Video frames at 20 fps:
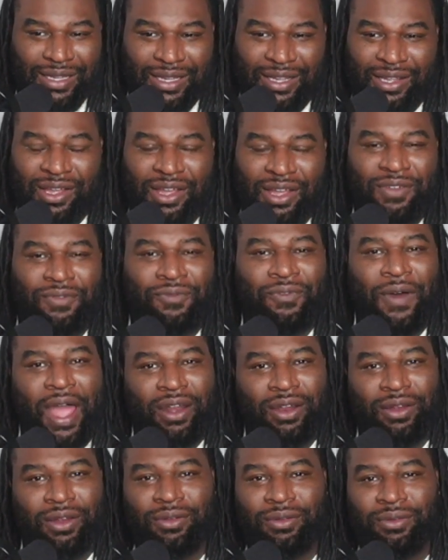Good
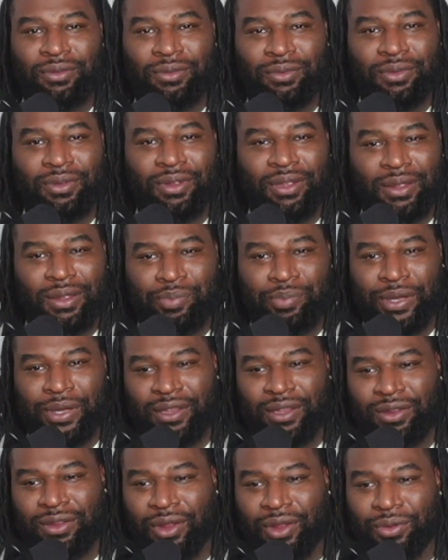fighter,
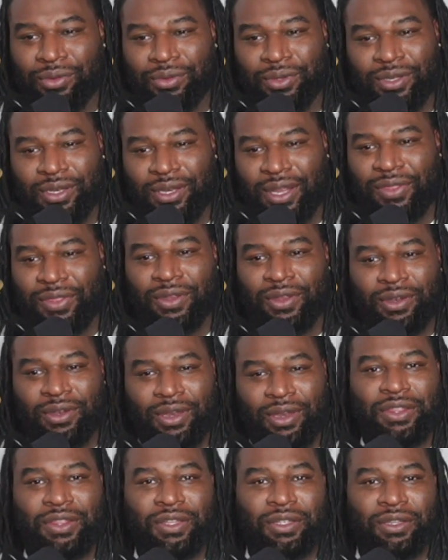but you know, nothing.
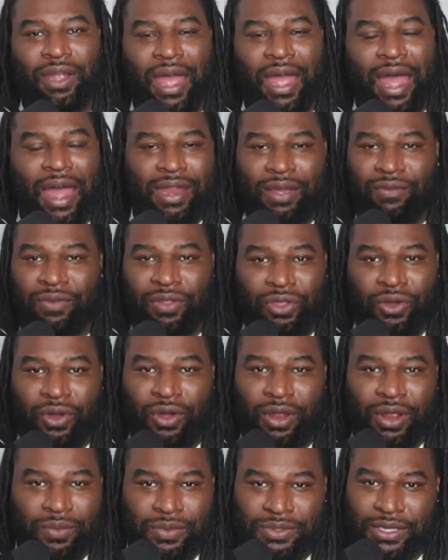I never
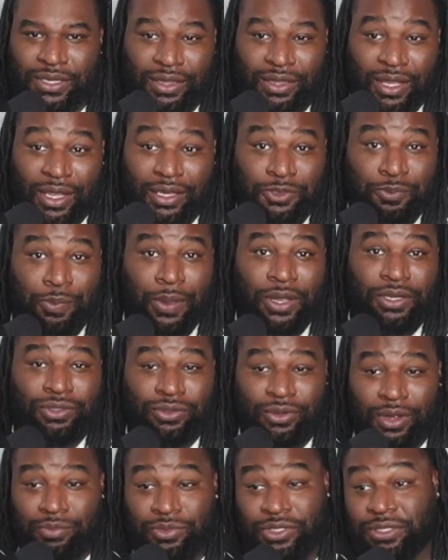thought it was anything
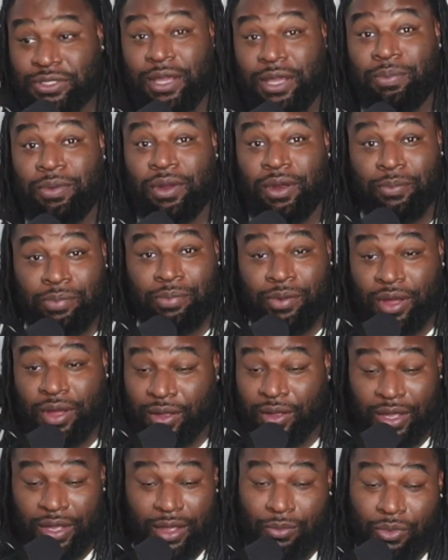special. I'm just keeping it a buck,
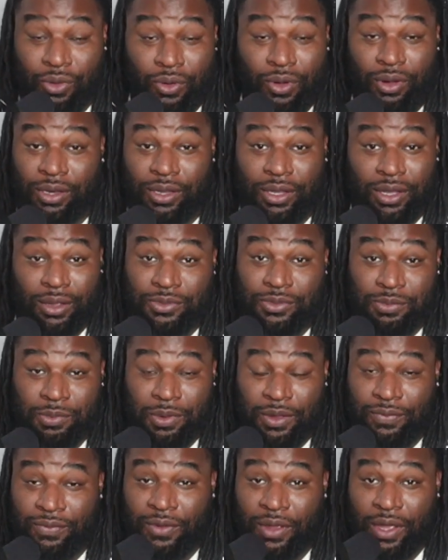him or Liam
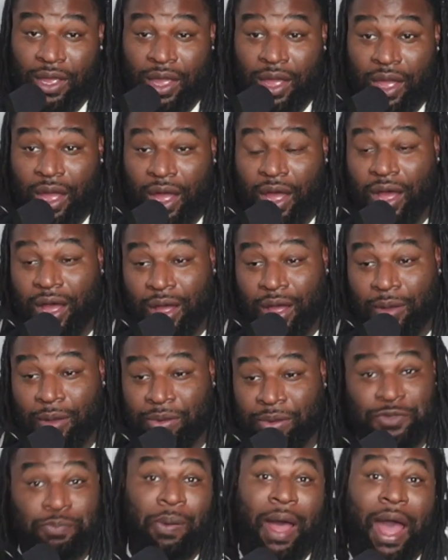Smith.
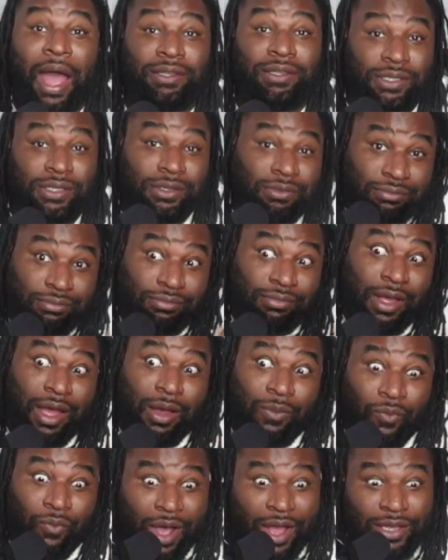But it's boxing.
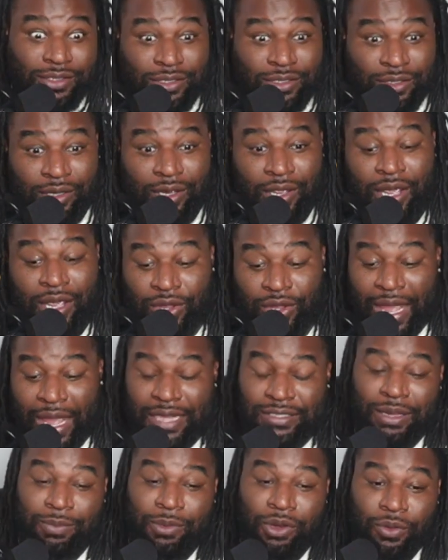I'm watching.
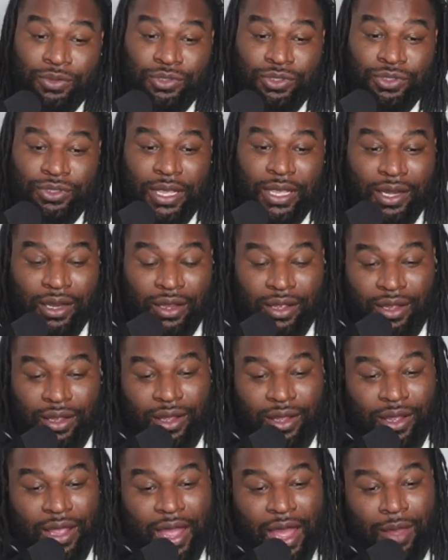Guys, let me know what you think in
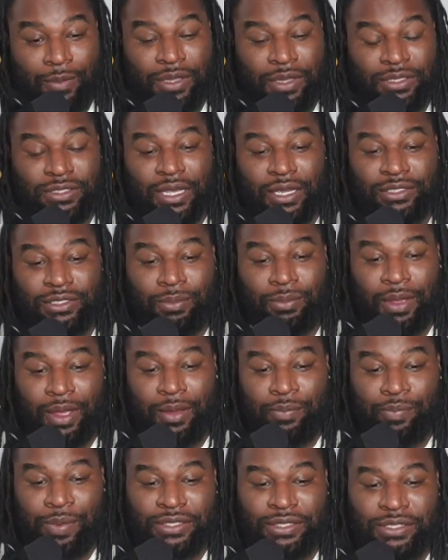the comment section, man.
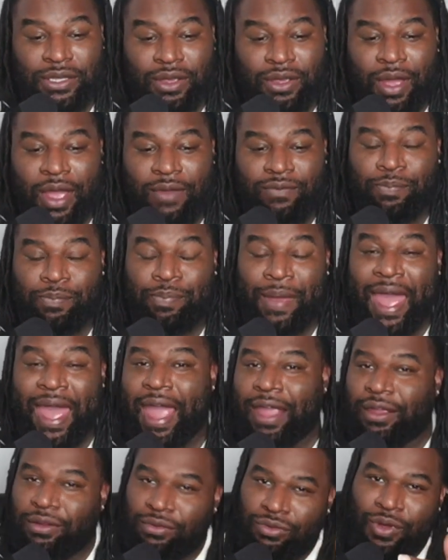Big T.O. Heavy
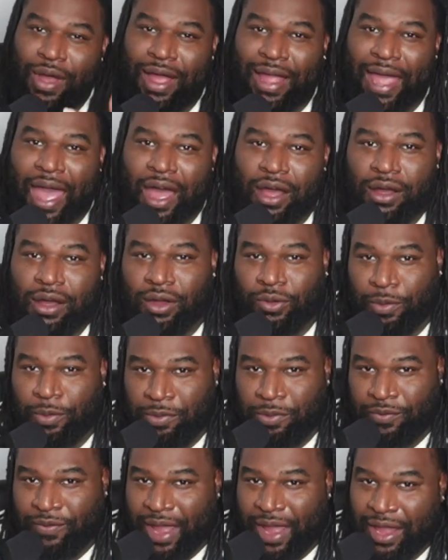Bag. You know I got Unk with
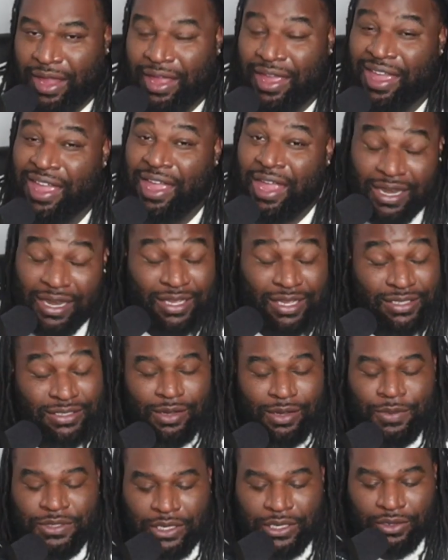me, right? And listen,
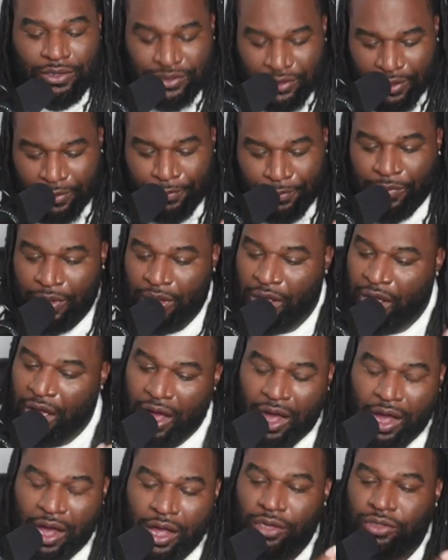let me tell you something.
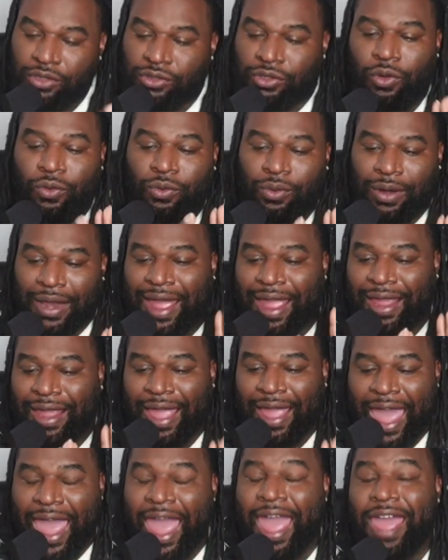Unk don't like
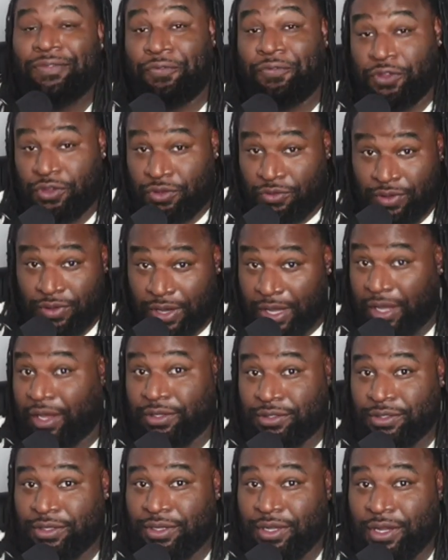half of you
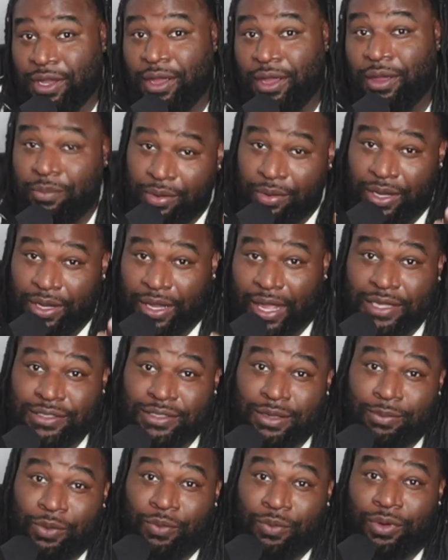niggas. But he got
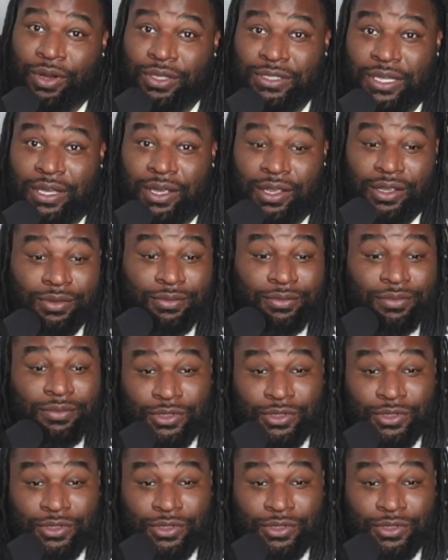something he want to tell you.